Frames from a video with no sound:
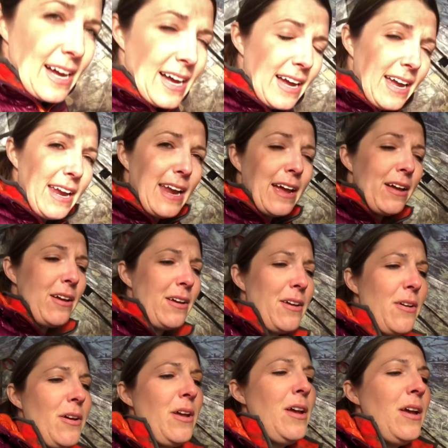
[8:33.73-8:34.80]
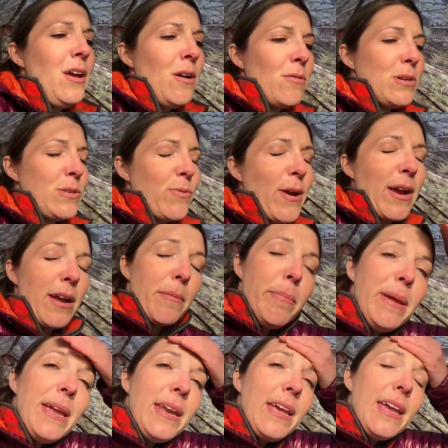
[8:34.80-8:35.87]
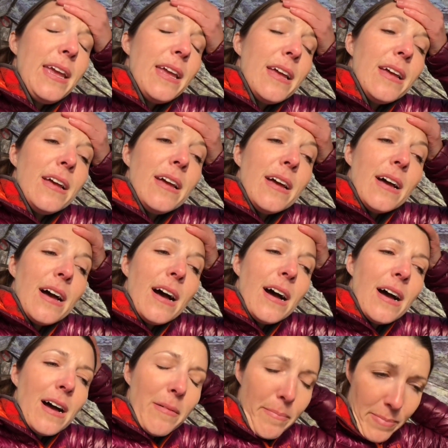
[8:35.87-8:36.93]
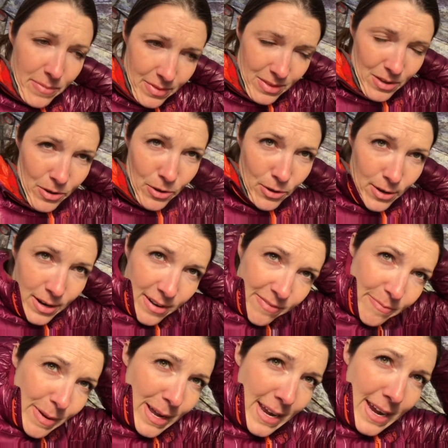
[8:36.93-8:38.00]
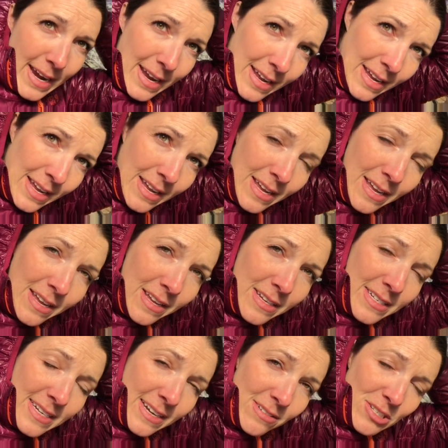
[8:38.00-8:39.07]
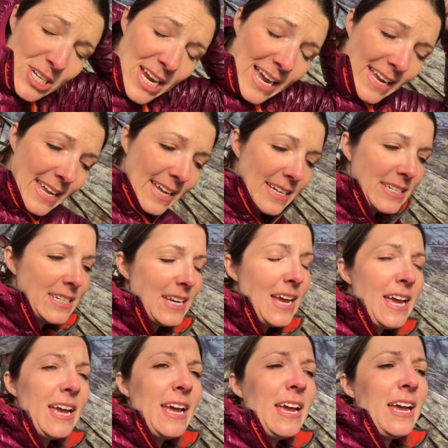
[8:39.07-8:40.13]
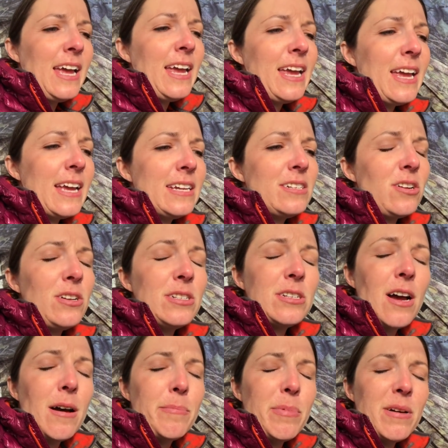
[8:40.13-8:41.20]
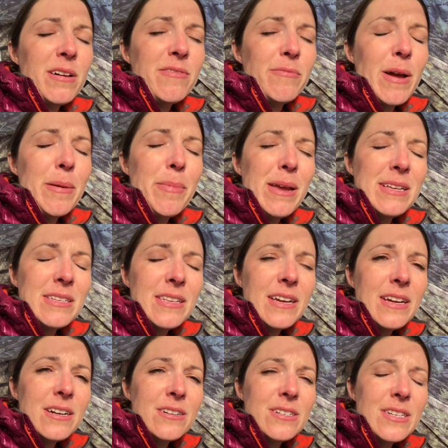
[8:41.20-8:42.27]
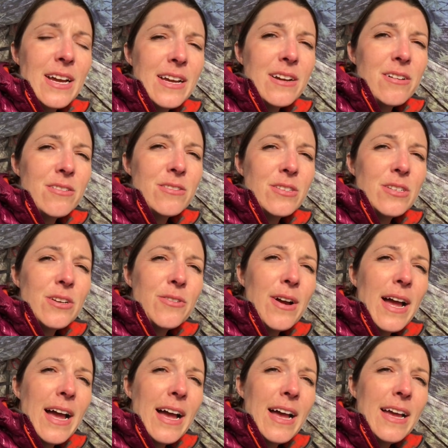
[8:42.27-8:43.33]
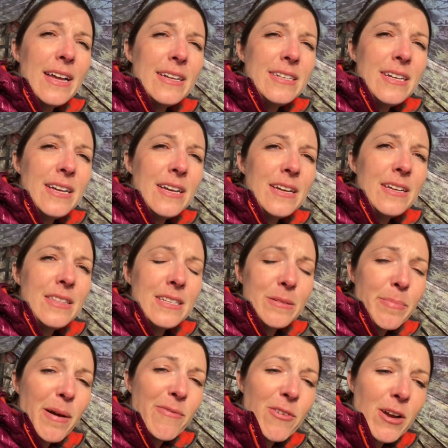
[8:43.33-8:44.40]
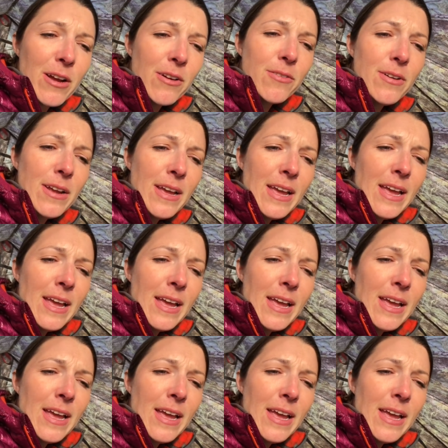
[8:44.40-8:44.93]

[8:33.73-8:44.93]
I was wearing a beanie, the hood of my down jacket, and on top of my base layers I also had this puffer coat